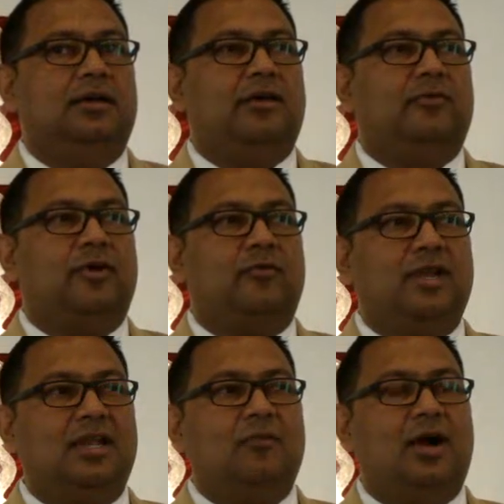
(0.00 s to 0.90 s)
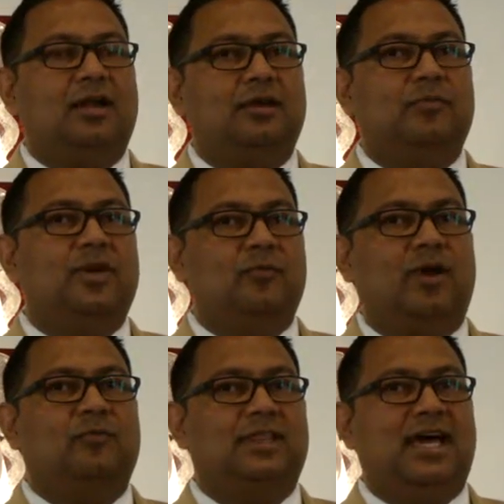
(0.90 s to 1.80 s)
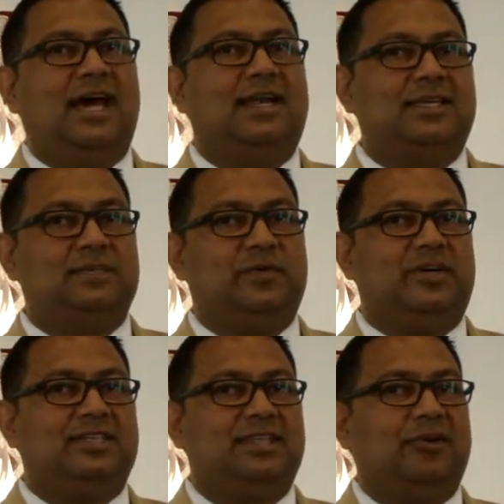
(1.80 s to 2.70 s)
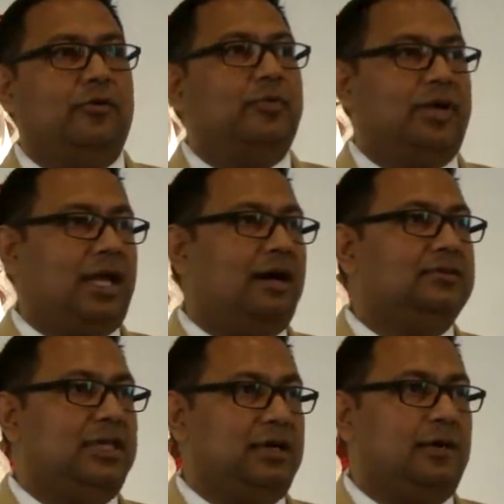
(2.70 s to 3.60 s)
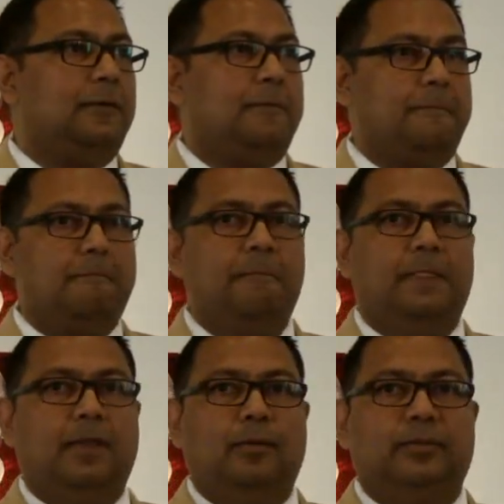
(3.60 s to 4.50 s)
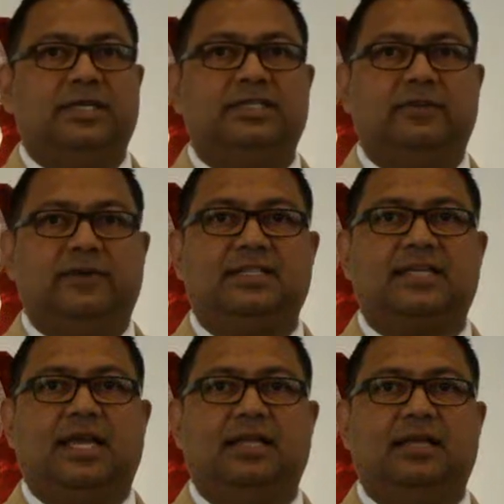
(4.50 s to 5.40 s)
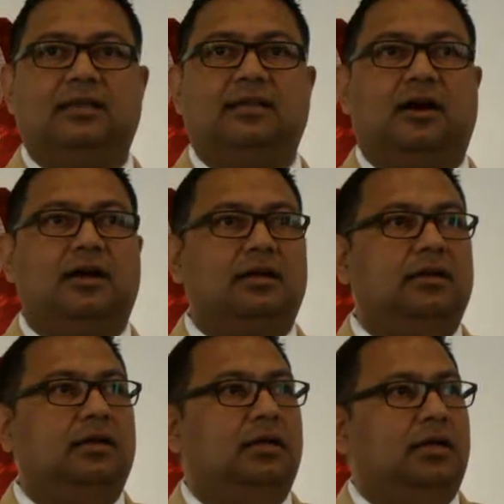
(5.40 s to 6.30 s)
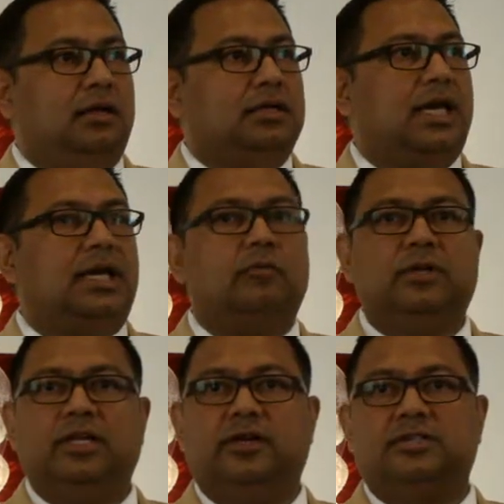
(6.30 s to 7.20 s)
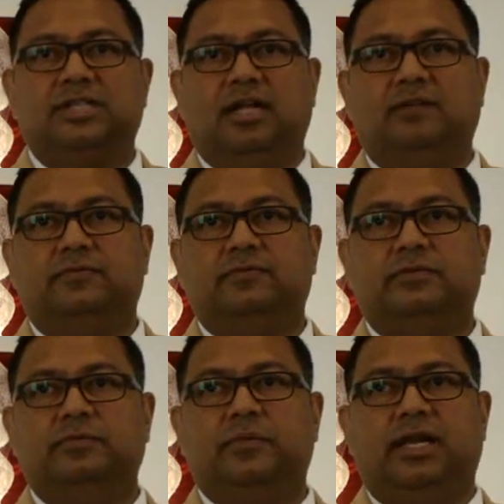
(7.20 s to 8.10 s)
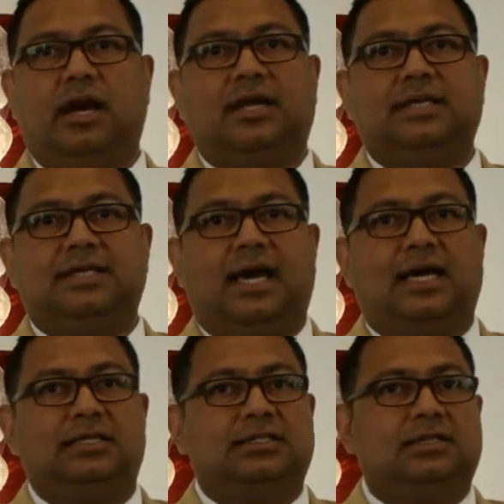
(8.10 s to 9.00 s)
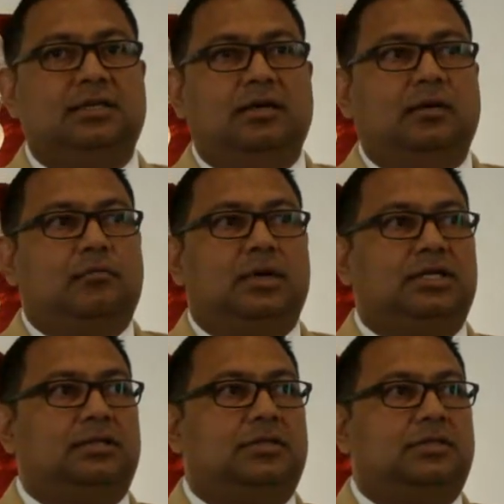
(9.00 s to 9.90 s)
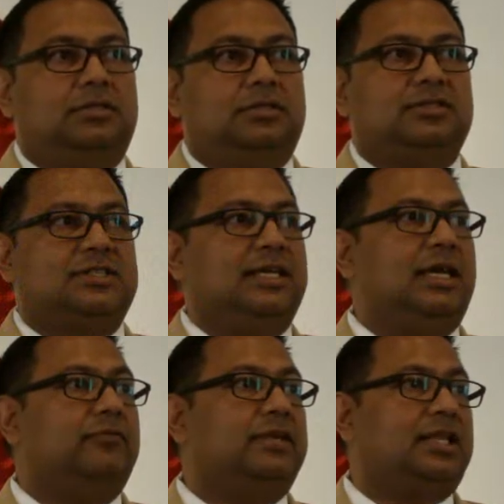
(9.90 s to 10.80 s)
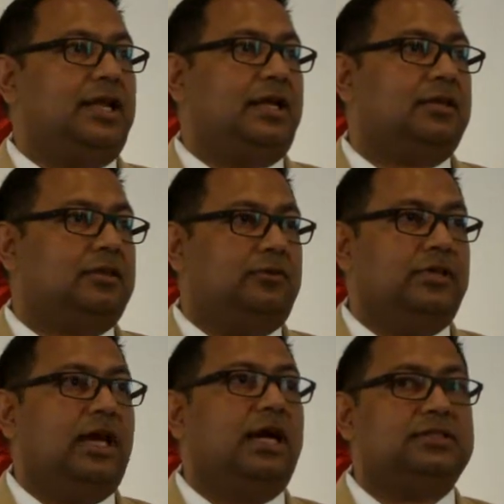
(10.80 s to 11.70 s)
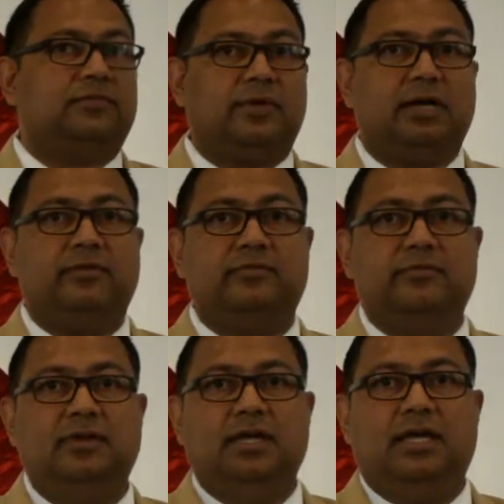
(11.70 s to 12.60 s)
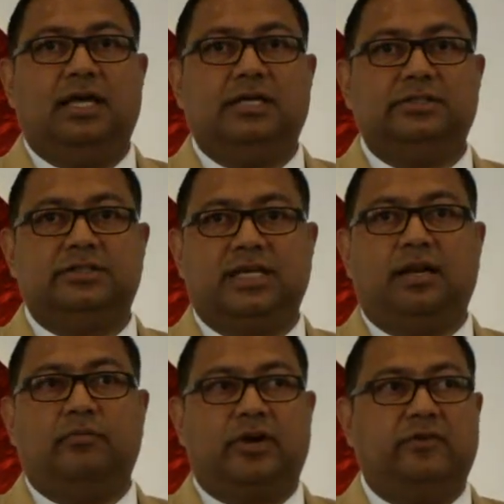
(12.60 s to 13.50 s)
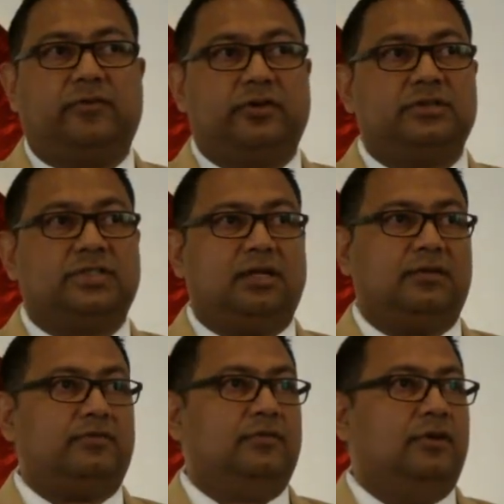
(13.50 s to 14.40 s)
if you're really wanting to be one with that experience that you're putting out there, please investigate that thought. Take it within yourself to be not attached, but to see everything through the eyes of love, as you sit and pray for yourself,